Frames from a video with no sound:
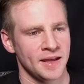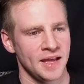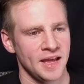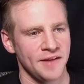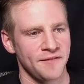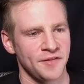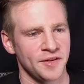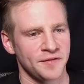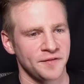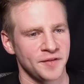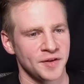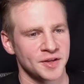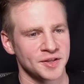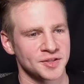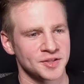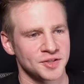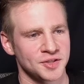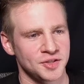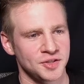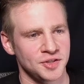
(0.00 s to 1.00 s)
If at first
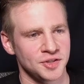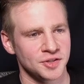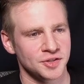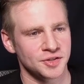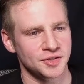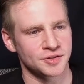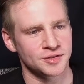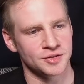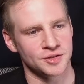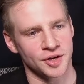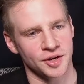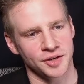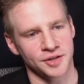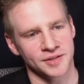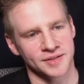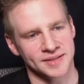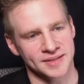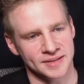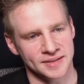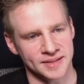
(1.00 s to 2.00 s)
you don't
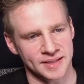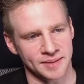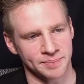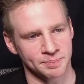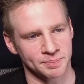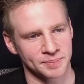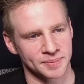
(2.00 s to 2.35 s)
dip,